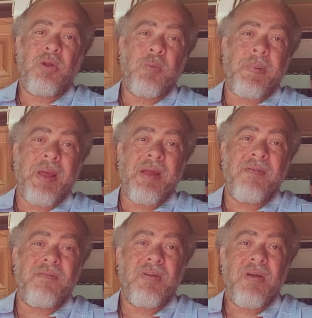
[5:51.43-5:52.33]
of you
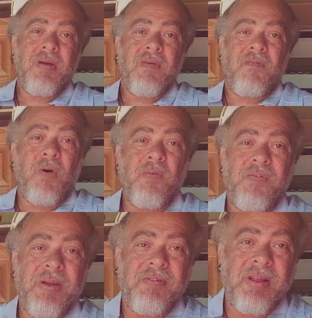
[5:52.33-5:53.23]
paying
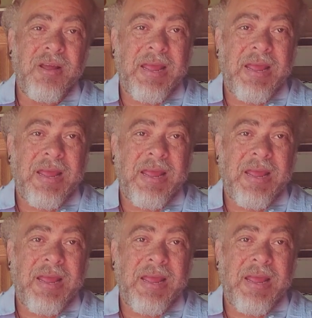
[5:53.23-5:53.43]
$4.50 a